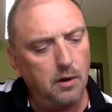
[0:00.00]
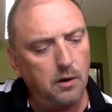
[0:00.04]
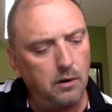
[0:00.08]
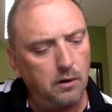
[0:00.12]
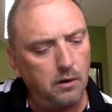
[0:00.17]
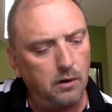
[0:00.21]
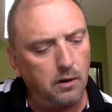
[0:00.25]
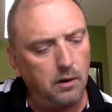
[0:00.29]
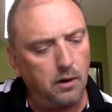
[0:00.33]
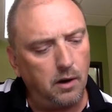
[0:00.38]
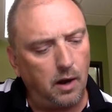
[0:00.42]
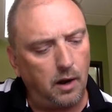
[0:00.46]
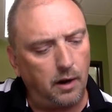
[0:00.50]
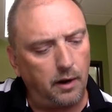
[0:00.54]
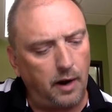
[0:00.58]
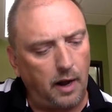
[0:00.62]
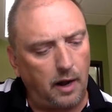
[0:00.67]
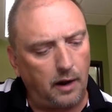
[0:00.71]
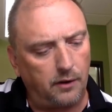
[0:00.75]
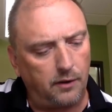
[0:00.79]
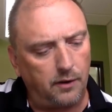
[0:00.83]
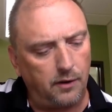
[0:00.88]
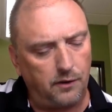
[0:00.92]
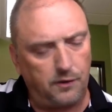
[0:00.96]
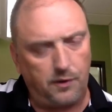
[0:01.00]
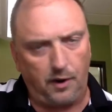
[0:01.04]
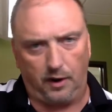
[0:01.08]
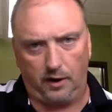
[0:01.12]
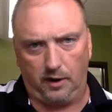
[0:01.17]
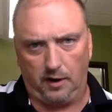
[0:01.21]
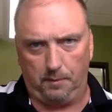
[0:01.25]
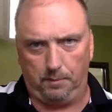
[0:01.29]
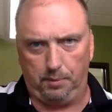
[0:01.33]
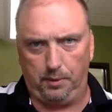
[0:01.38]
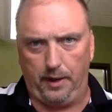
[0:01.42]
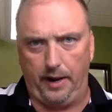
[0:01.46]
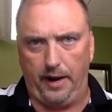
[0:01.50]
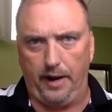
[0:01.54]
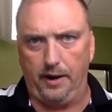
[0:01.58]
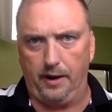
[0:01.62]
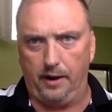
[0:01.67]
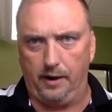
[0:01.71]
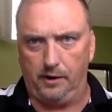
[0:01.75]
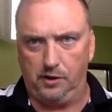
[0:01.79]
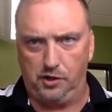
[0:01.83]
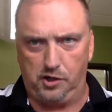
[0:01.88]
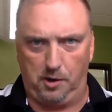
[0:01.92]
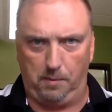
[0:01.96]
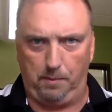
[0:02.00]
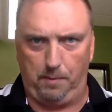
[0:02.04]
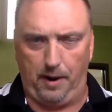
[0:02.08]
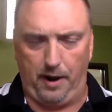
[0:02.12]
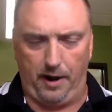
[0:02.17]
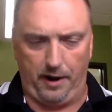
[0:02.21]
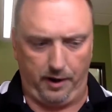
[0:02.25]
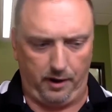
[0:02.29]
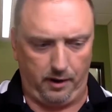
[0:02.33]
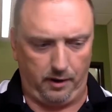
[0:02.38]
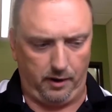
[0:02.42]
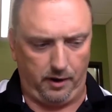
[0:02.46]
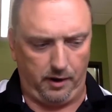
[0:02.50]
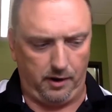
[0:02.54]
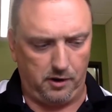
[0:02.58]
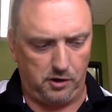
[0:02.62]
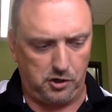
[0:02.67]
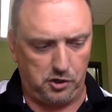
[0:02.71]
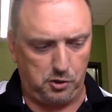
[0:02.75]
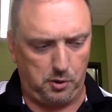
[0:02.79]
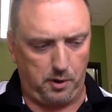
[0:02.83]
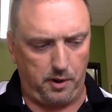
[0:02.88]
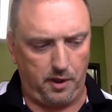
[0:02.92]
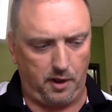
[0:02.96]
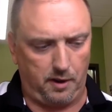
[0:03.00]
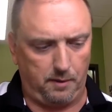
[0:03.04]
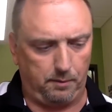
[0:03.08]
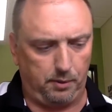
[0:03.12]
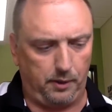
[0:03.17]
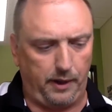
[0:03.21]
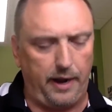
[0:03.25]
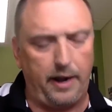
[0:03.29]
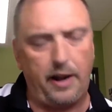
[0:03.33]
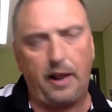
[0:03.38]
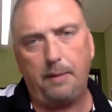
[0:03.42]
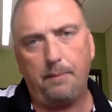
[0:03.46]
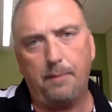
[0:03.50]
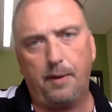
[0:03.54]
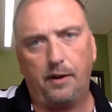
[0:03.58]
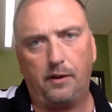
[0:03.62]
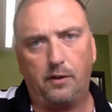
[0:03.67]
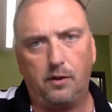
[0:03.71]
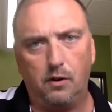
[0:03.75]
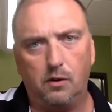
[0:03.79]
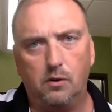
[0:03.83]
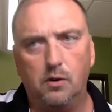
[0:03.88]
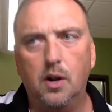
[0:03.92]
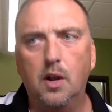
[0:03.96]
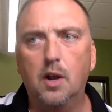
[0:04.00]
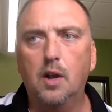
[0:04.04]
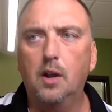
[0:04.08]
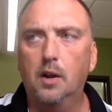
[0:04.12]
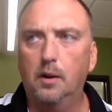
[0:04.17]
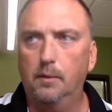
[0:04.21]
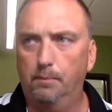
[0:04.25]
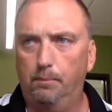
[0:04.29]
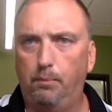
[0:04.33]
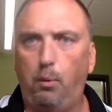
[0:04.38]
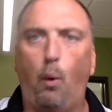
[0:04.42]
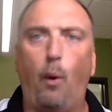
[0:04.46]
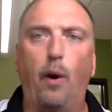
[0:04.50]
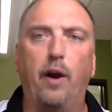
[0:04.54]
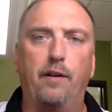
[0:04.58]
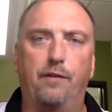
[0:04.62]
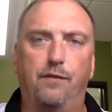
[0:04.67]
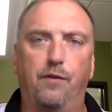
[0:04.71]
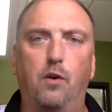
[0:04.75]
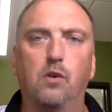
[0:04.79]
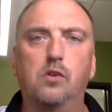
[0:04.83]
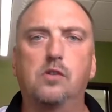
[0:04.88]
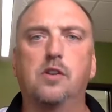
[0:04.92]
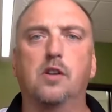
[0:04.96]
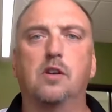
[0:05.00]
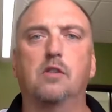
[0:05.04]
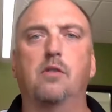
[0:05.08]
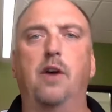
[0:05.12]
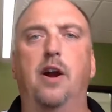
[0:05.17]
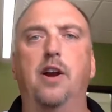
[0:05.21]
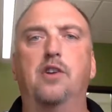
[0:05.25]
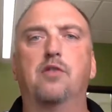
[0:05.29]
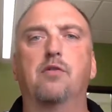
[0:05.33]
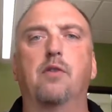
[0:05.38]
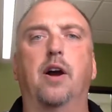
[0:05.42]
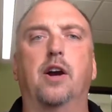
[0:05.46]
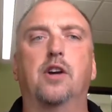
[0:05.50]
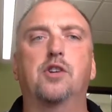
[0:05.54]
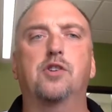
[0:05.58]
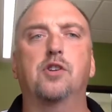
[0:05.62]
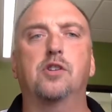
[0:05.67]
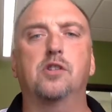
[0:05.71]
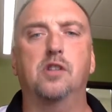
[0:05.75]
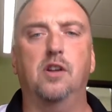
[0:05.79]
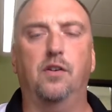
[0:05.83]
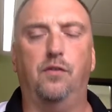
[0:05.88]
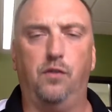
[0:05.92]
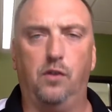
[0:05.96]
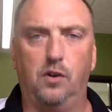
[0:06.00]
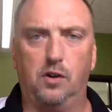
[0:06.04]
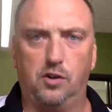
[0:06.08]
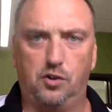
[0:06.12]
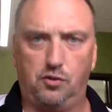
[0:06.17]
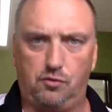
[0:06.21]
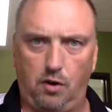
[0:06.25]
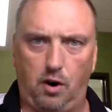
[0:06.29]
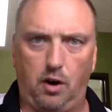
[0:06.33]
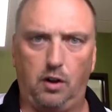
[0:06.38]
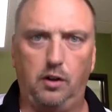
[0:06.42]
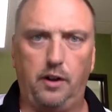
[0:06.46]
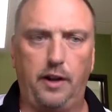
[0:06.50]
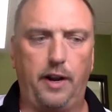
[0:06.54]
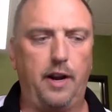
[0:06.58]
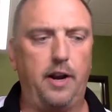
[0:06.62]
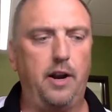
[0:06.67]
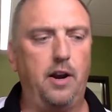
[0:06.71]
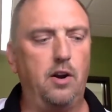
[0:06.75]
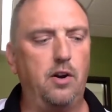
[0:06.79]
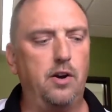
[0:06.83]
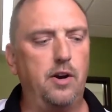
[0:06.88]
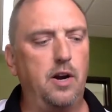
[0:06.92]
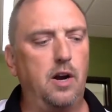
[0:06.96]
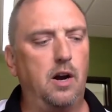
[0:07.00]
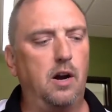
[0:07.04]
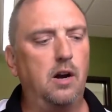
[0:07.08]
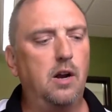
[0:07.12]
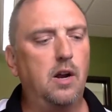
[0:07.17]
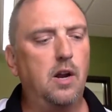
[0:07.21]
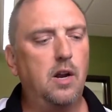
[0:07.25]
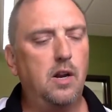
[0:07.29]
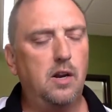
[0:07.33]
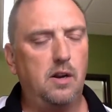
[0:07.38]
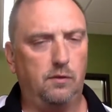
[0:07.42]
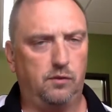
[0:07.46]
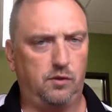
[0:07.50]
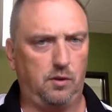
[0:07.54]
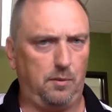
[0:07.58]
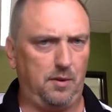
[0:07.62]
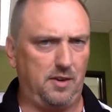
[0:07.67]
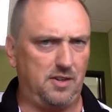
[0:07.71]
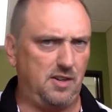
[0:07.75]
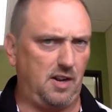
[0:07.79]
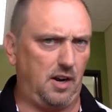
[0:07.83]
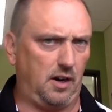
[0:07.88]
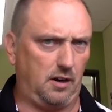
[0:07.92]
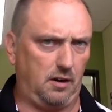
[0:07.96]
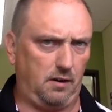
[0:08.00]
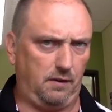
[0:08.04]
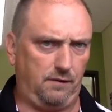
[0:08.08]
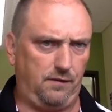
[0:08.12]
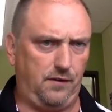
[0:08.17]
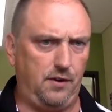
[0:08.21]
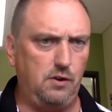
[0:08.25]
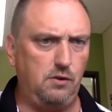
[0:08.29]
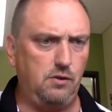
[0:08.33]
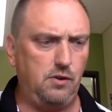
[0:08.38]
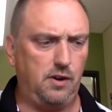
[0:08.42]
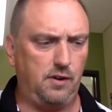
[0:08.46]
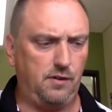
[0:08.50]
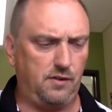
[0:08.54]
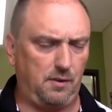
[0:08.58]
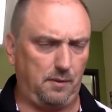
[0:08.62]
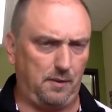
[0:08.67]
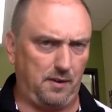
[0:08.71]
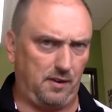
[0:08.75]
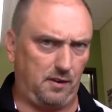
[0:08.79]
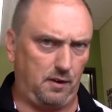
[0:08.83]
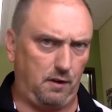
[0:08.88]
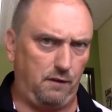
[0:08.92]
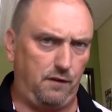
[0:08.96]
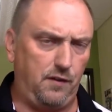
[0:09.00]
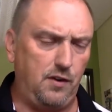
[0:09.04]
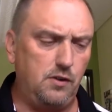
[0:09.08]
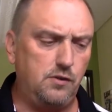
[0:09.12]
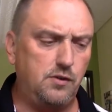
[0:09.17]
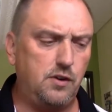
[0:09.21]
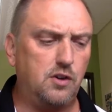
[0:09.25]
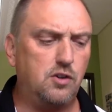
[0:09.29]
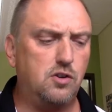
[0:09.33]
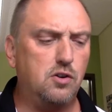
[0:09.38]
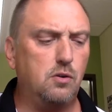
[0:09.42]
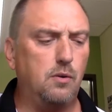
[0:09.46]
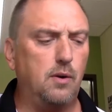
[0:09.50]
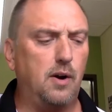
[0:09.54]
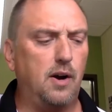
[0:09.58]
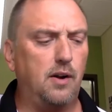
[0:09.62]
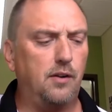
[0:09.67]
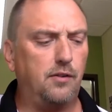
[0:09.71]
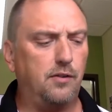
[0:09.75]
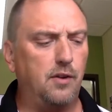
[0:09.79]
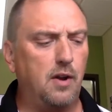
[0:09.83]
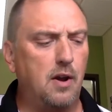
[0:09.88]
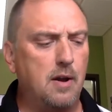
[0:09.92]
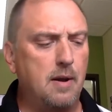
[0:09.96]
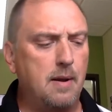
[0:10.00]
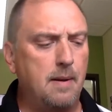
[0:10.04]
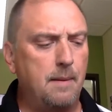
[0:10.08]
Not to sit and complain and jump on and enjoy the complaining, but to point folks in the right directions if we're struggling in an area, if something's confusing to us,